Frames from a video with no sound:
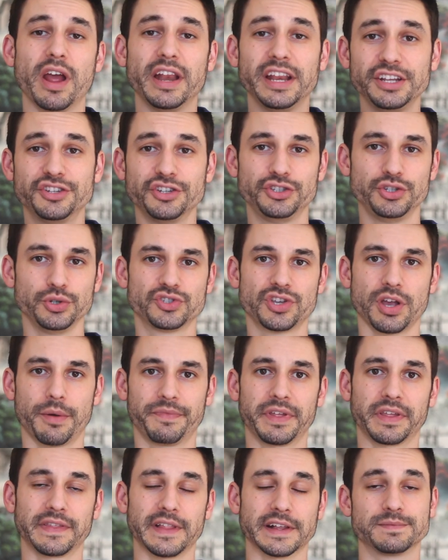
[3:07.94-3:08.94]
ready to do
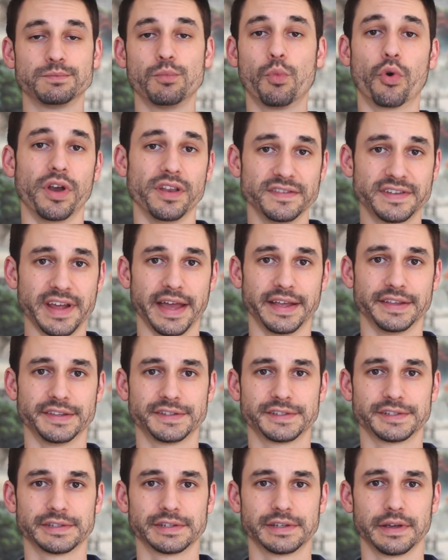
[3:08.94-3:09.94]
something that's more
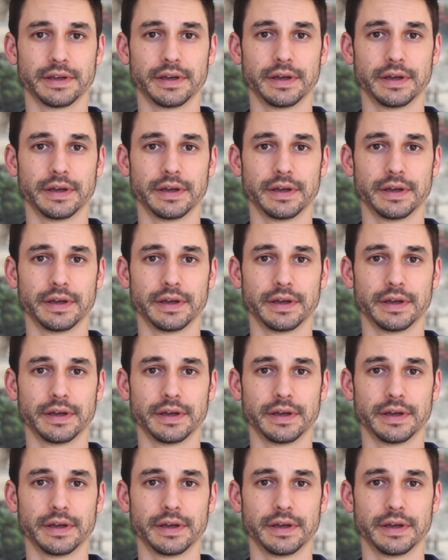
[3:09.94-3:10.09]
intense.